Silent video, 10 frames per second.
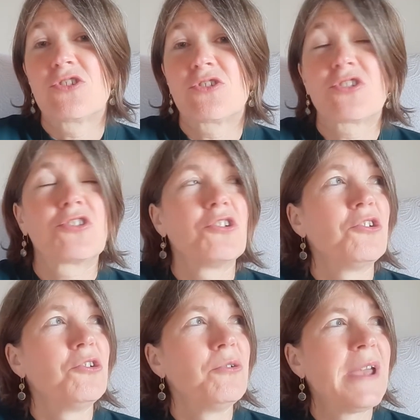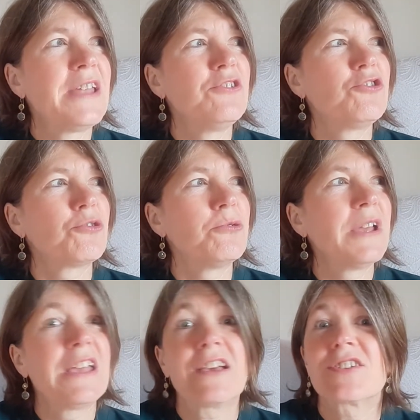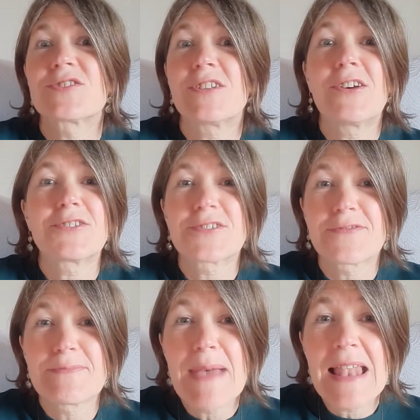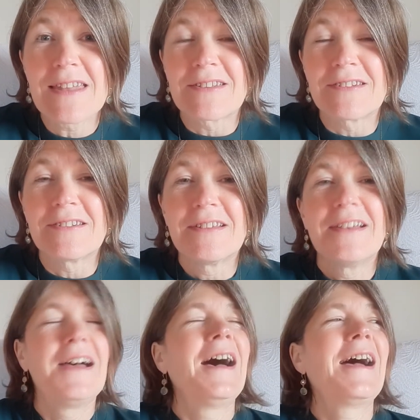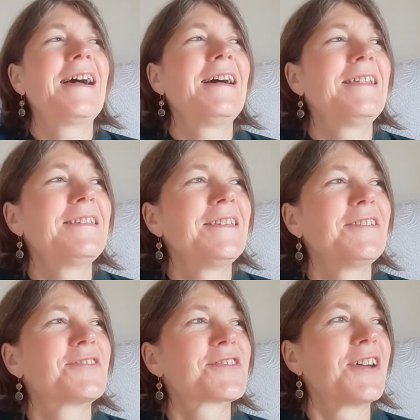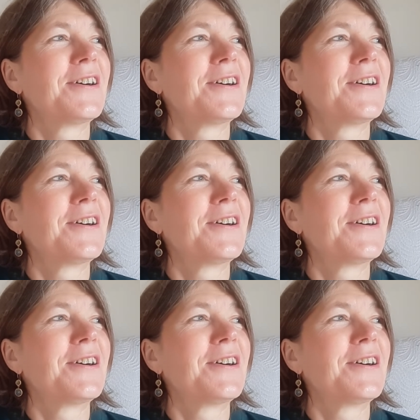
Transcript: to enjoying a slice of melon and